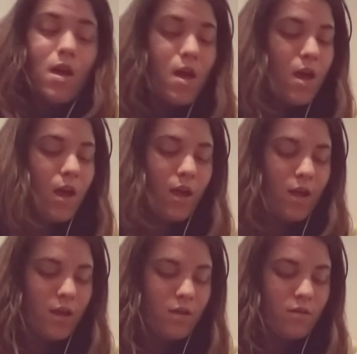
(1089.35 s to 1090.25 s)

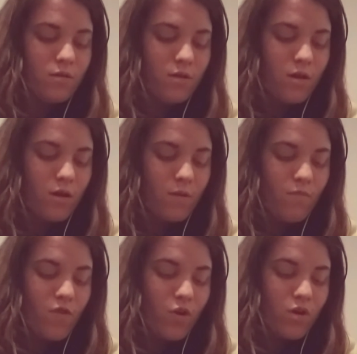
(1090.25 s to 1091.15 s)
And
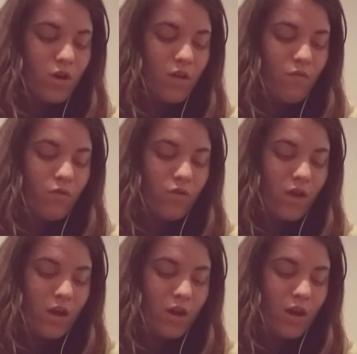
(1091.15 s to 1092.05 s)
I'm very grateful that